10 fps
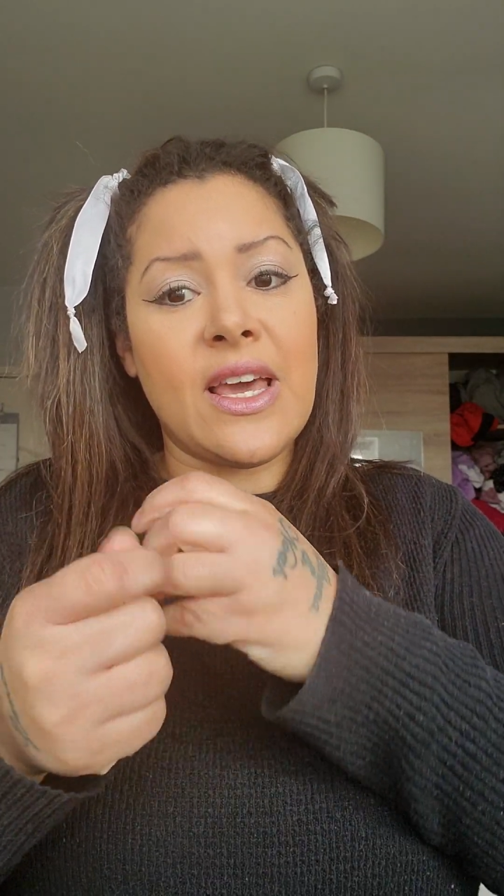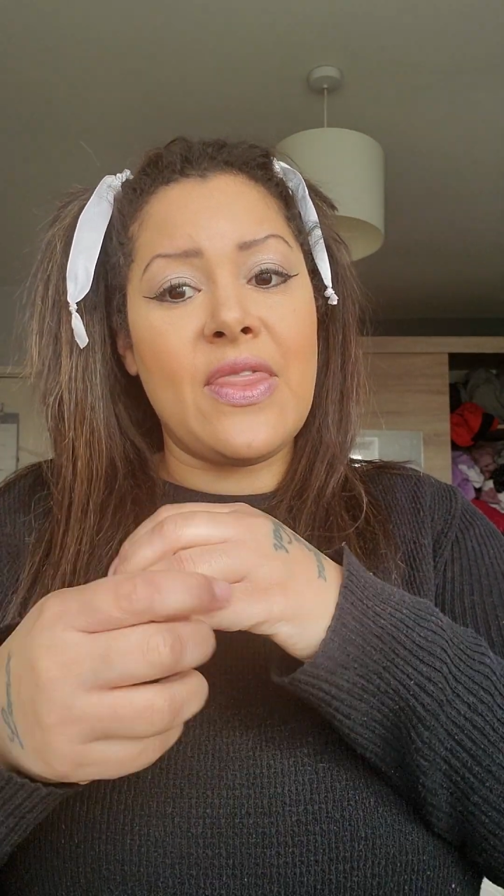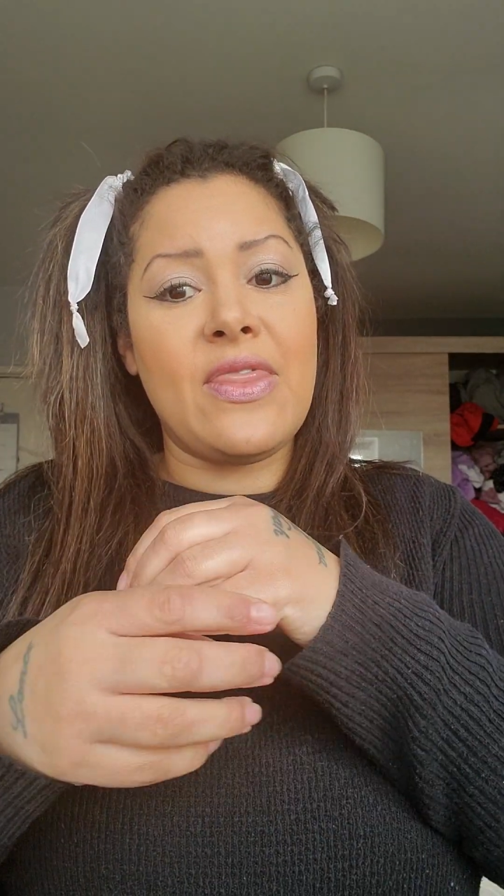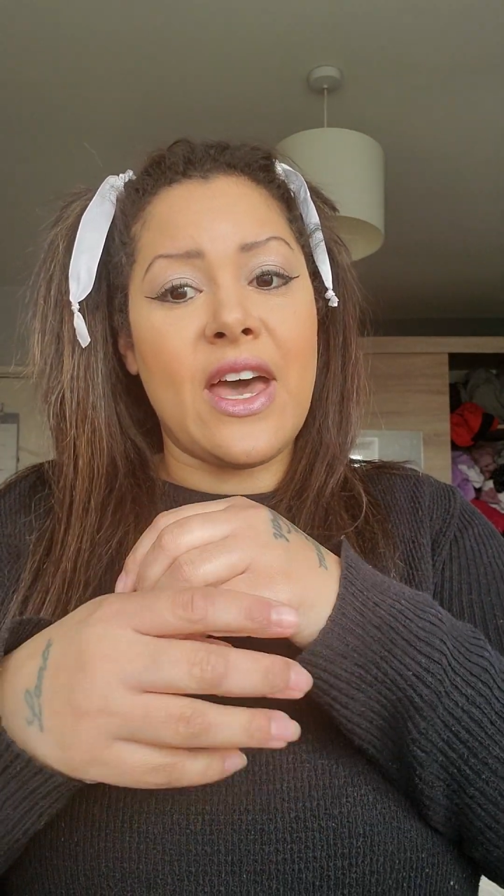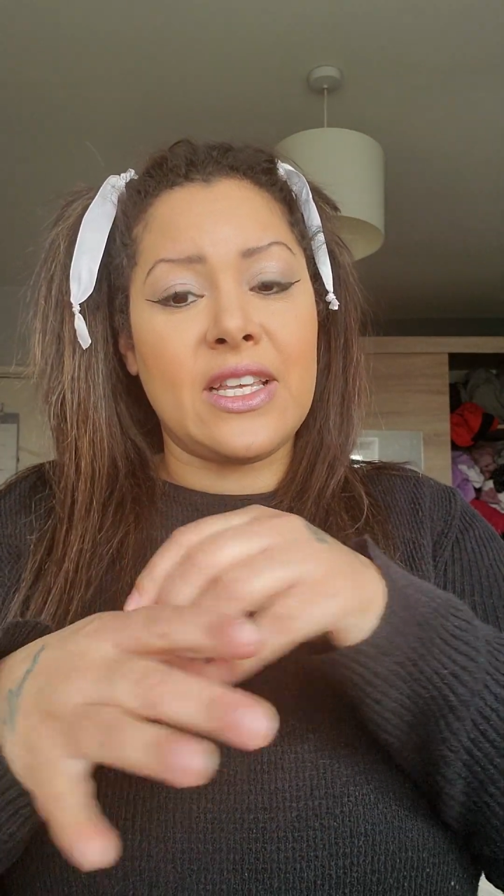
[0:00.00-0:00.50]

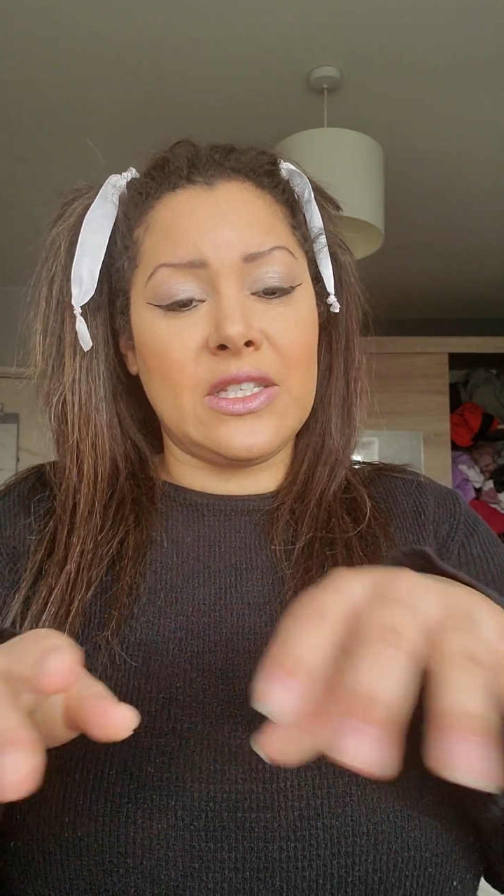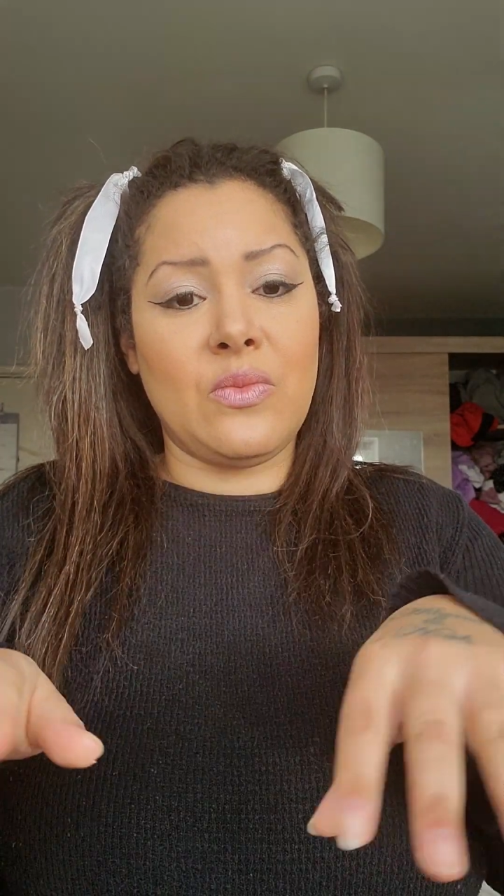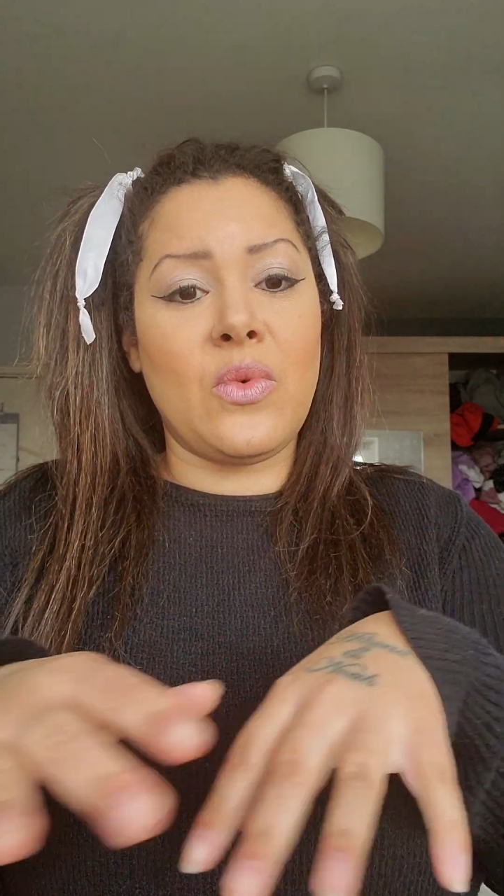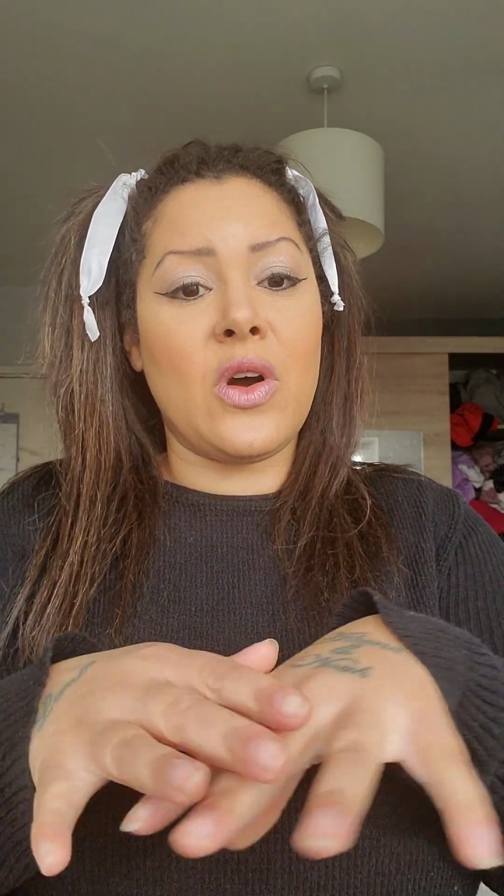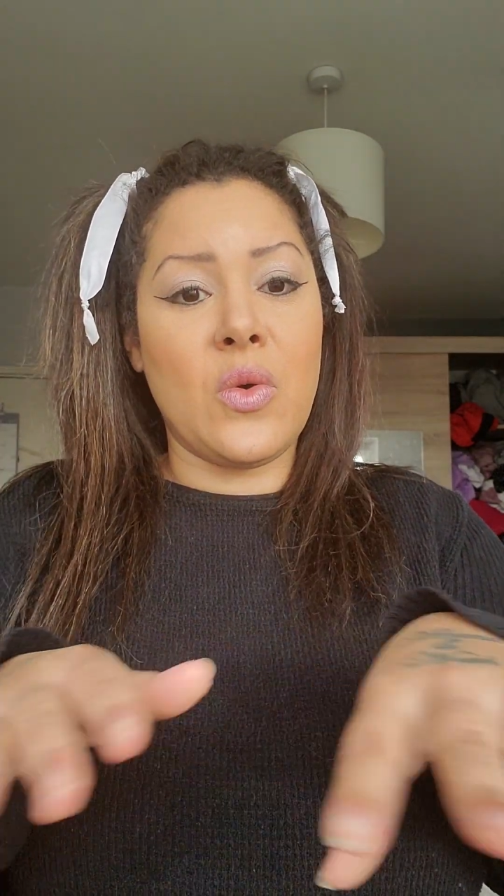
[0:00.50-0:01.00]
and that's
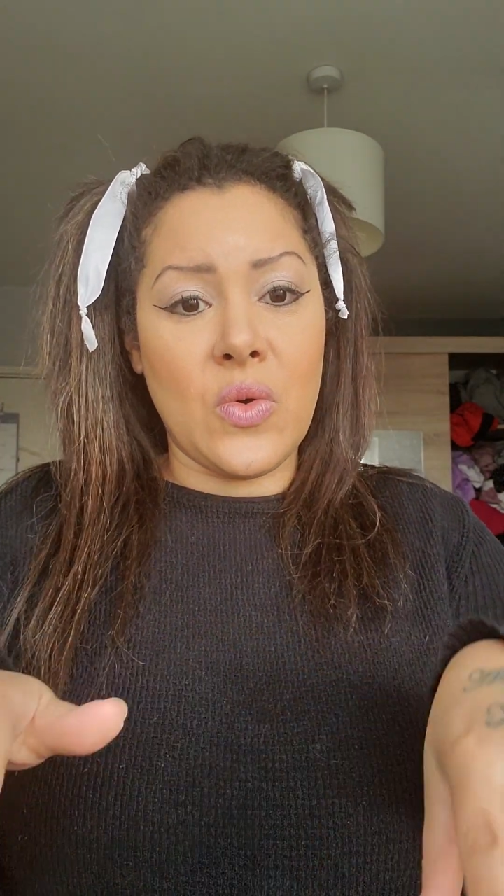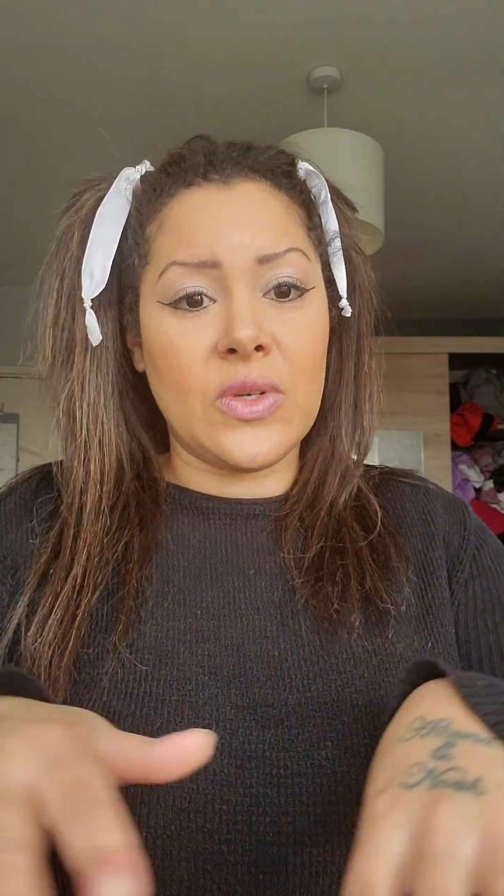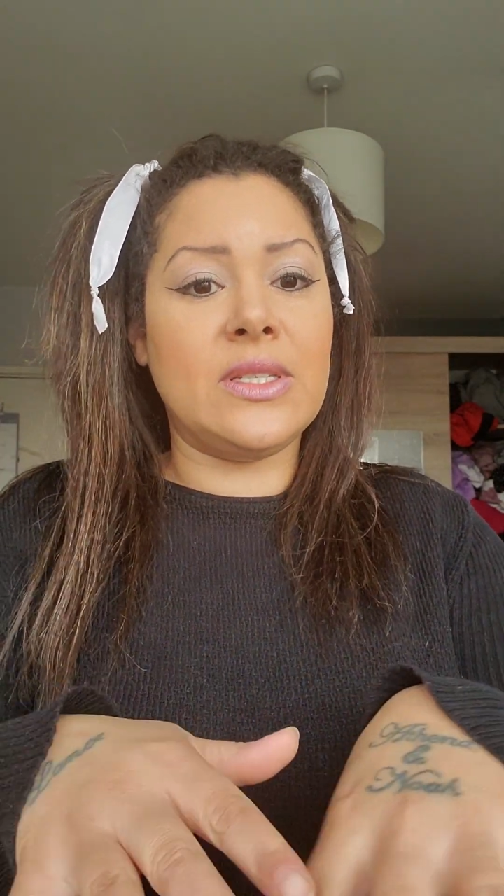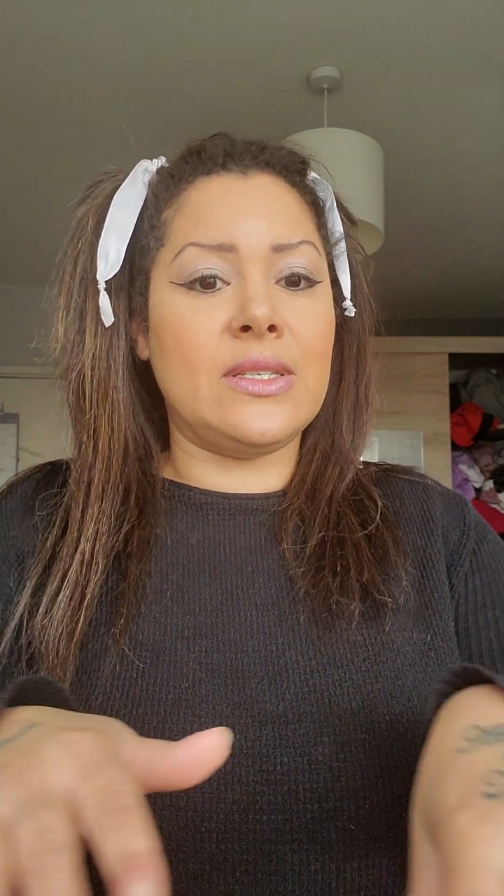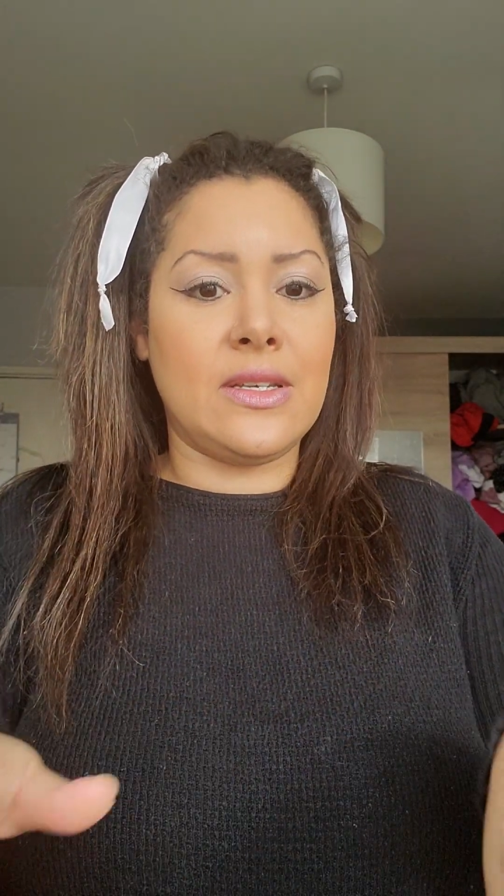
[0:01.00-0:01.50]
what
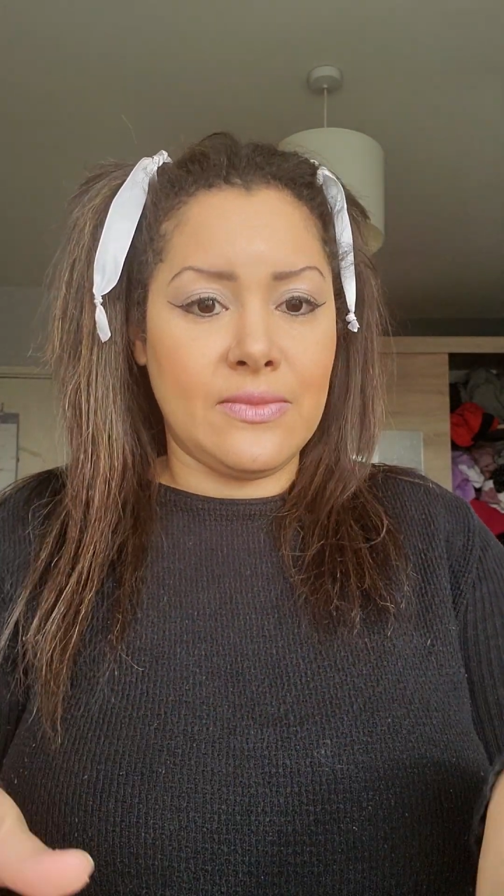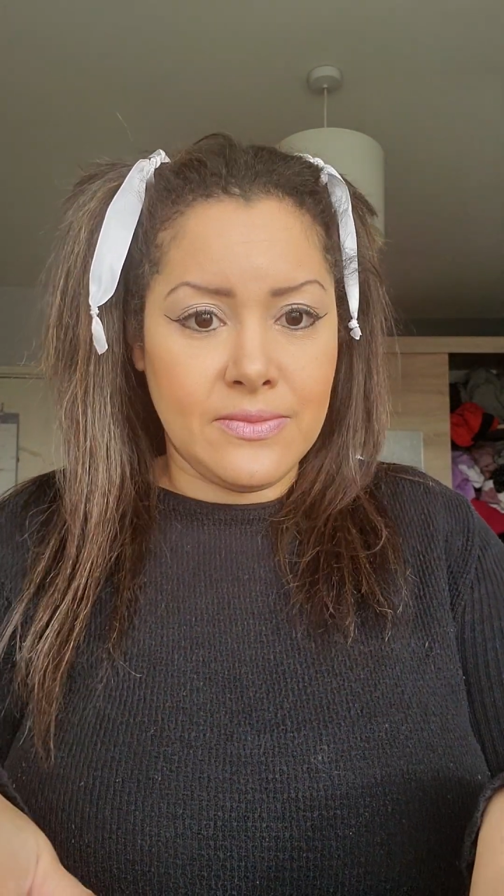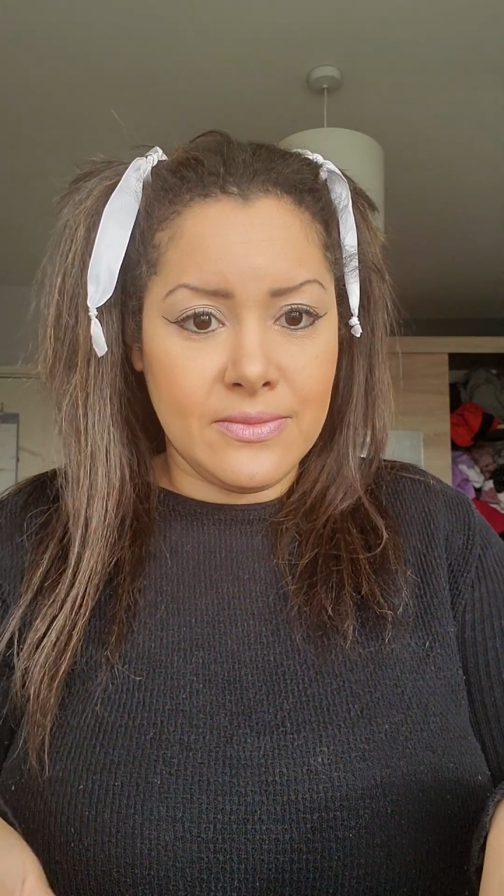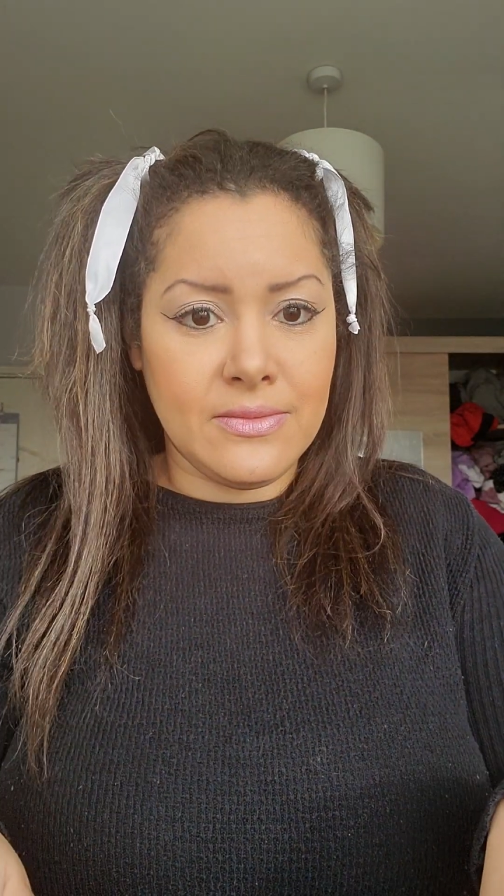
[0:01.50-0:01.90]
causes it.